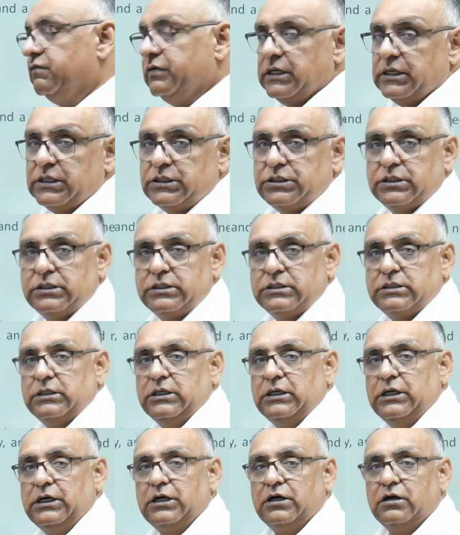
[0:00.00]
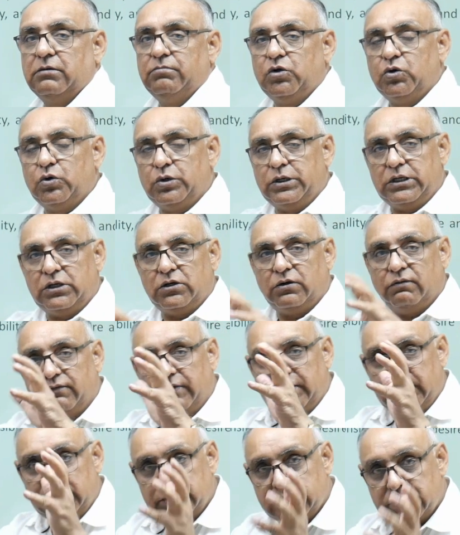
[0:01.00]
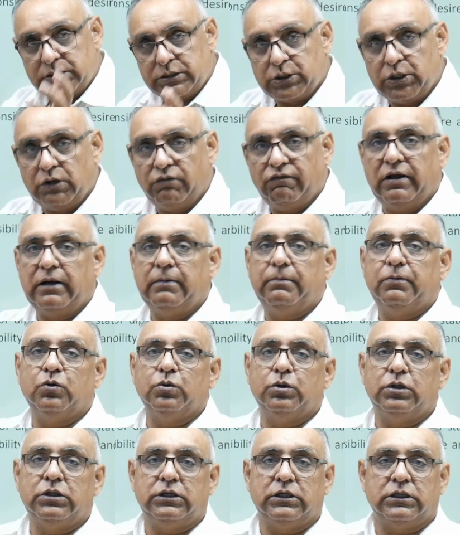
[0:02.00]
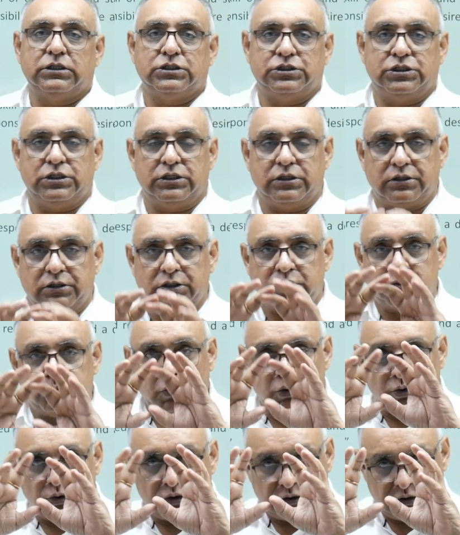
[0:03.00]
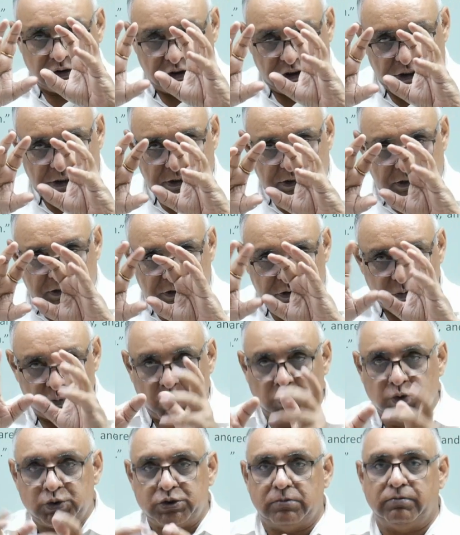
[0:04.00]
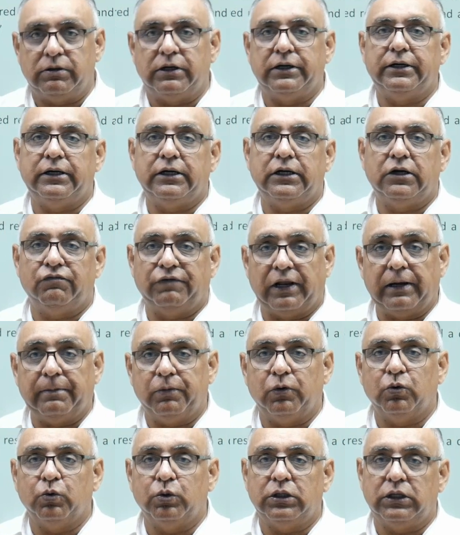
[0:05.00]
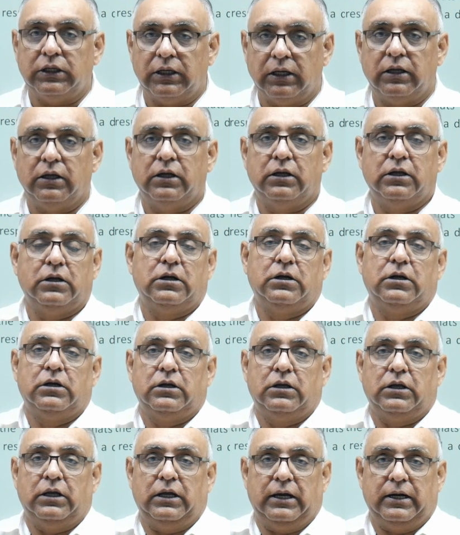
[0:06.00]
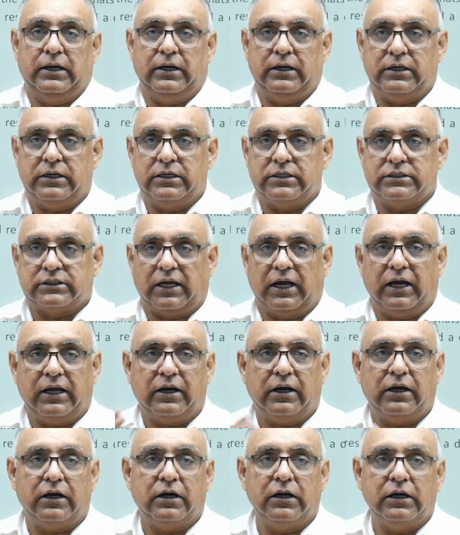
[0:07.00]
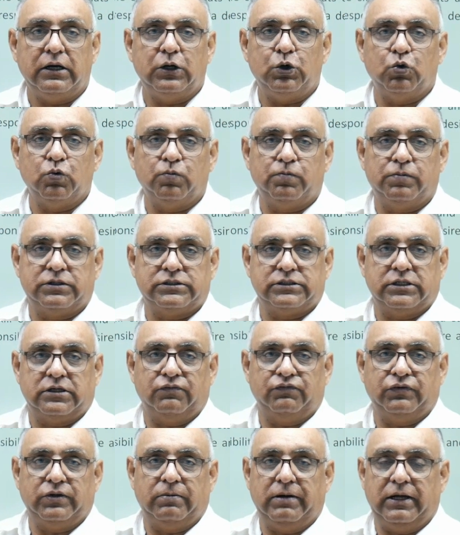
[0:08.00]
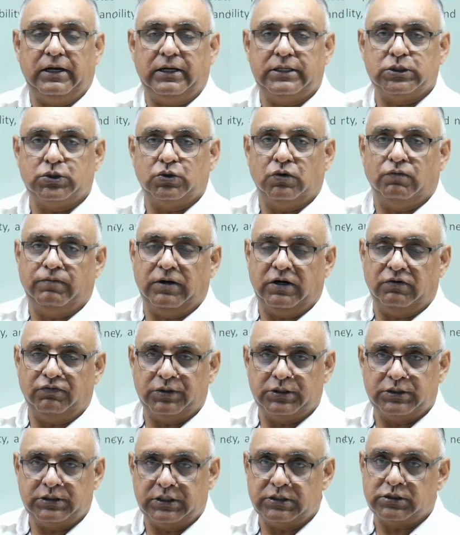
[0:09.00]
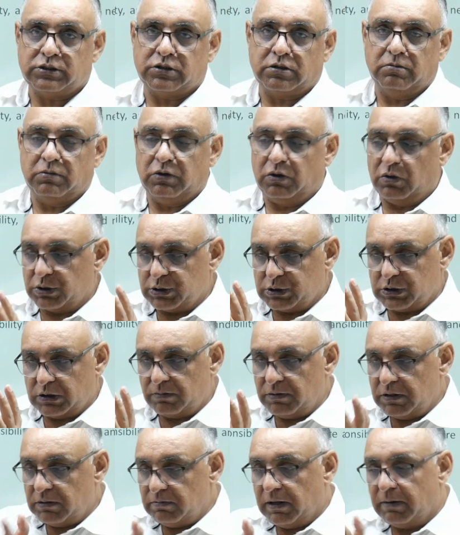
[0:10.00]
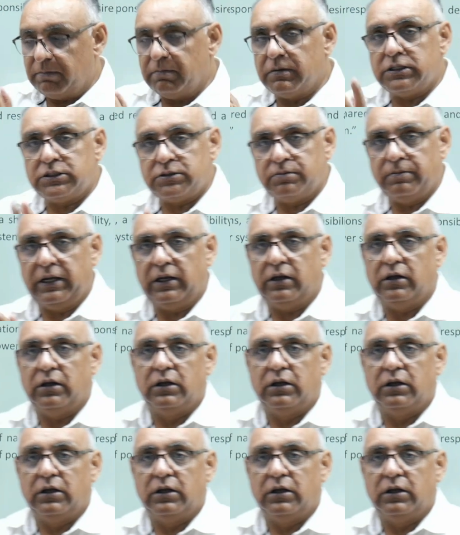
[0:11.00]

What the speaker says: nations, a community of nations develop hoti hai, shared responsibility develop hoti hai, and a desire and need to preserve the balance of power system. Aur sabhi members mein